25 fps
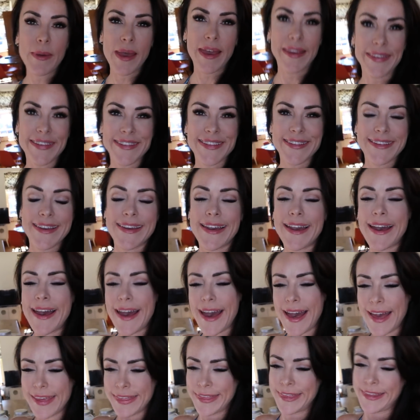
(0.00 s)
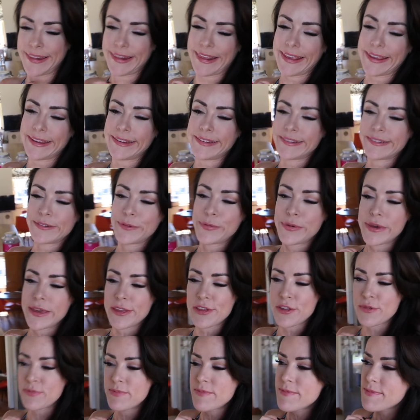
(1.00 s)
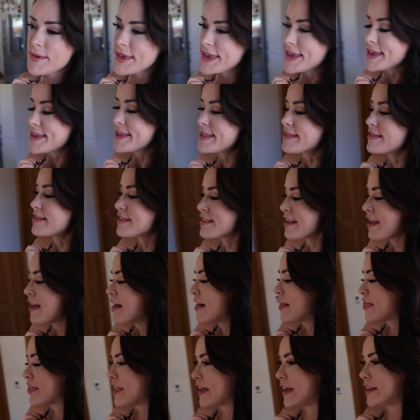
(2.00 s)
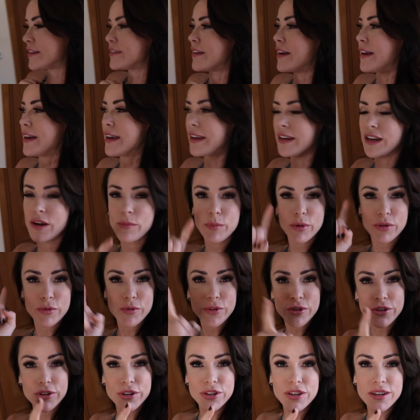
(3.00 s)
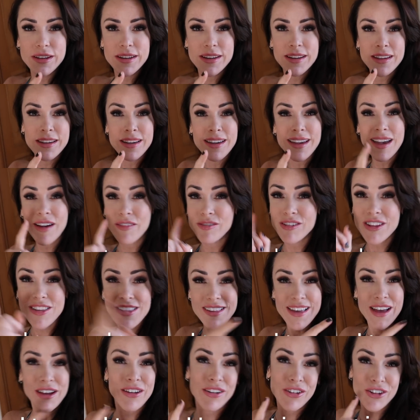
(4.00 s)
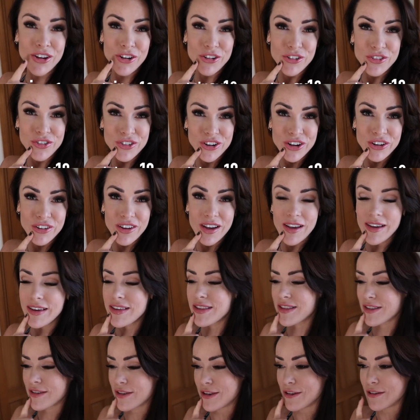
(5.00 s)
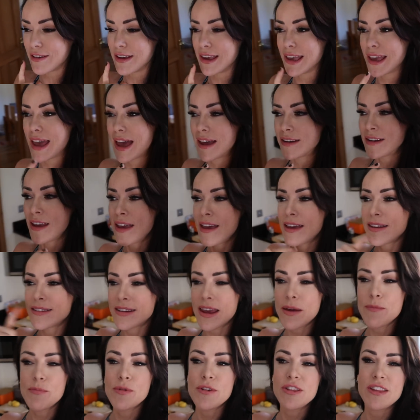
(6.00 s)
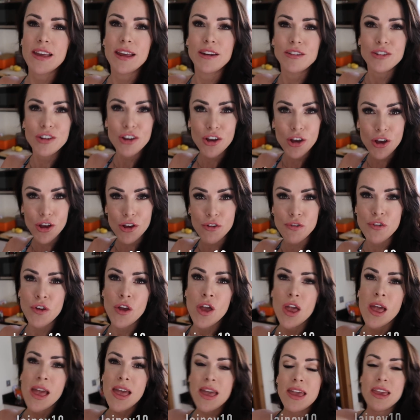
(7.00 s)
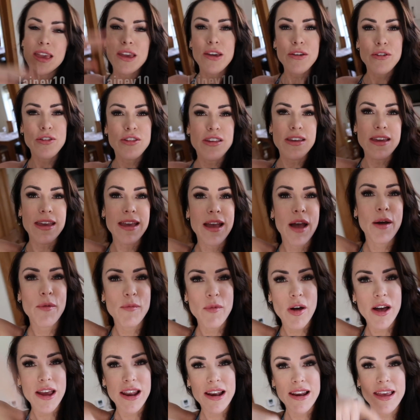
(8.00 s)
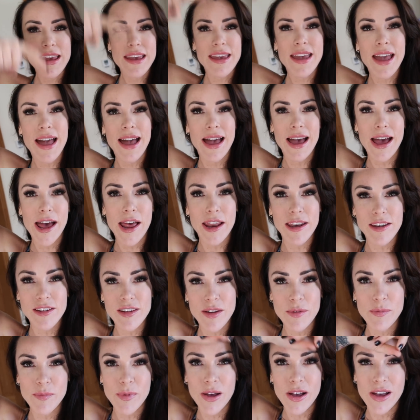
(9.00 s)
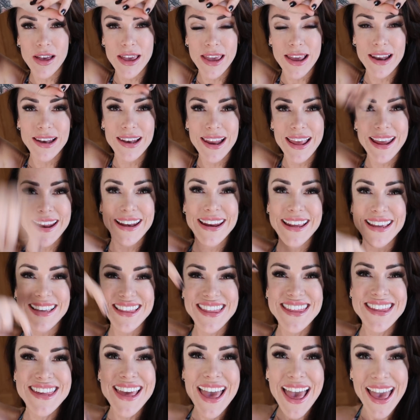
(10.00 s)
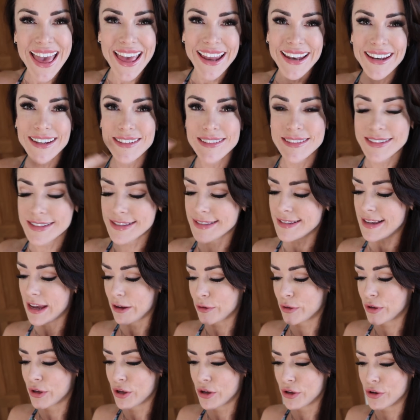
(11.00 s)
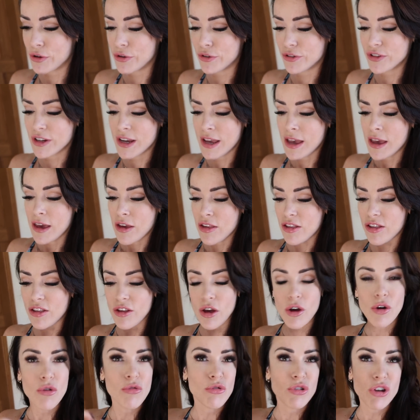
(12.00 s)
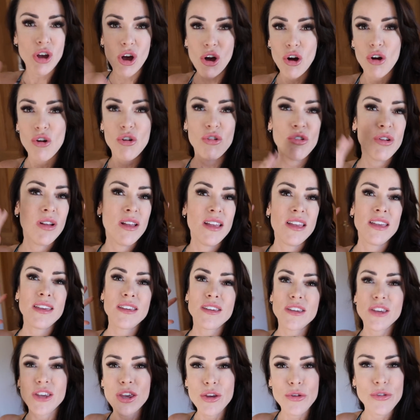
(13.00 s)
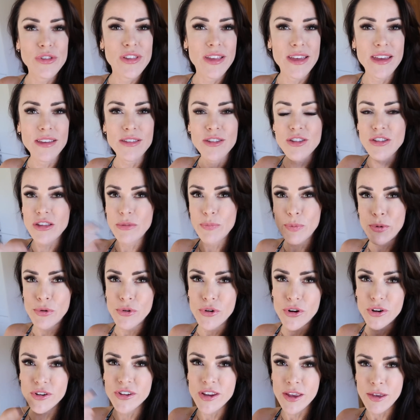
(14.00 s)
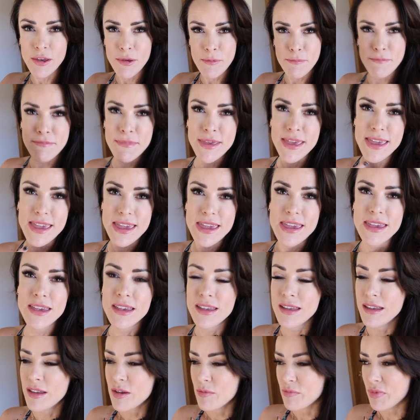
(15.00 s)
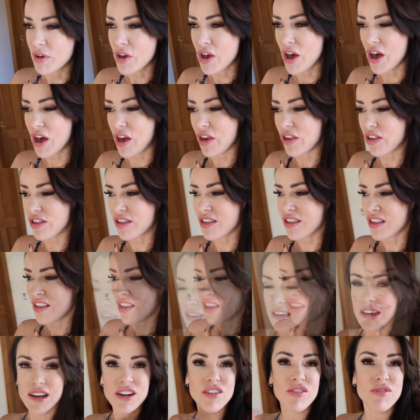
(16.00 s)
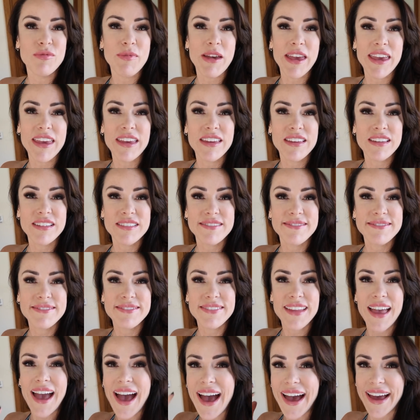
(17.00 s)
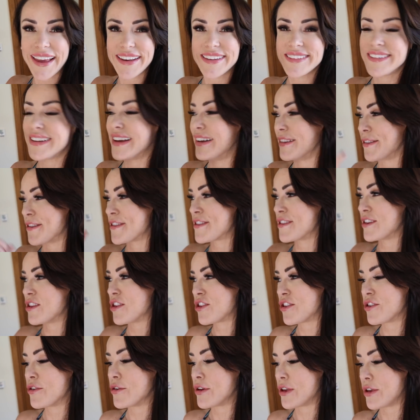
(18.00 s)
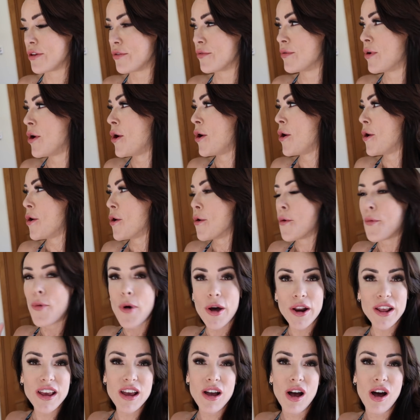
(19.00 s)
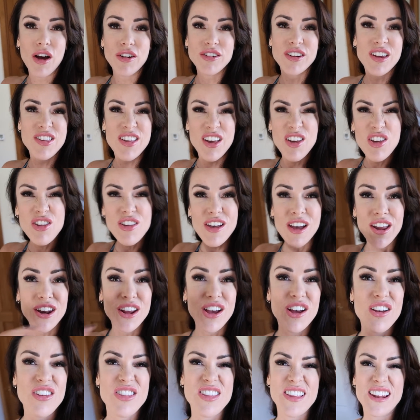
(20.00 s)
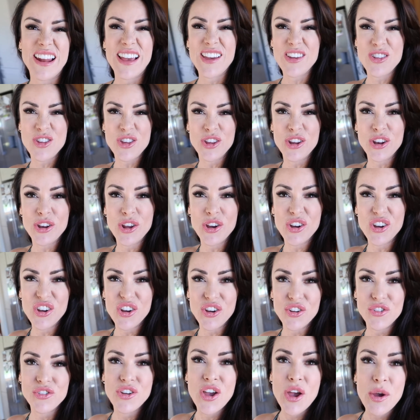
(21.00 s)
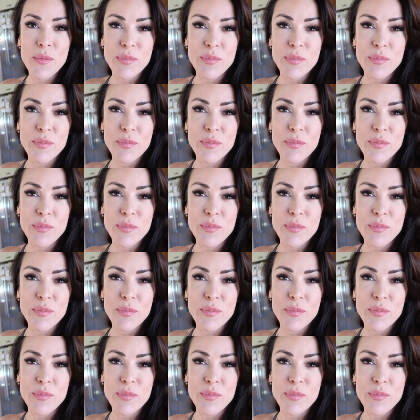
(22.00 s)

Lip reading: best athlete, which means that I, number one, have a discount code for you guys, so you can get 10% off using my link and my Lainey10 discount code. So go use it, support me because you love me. And I'm just going to show you what I got, because I just kind of got a selection of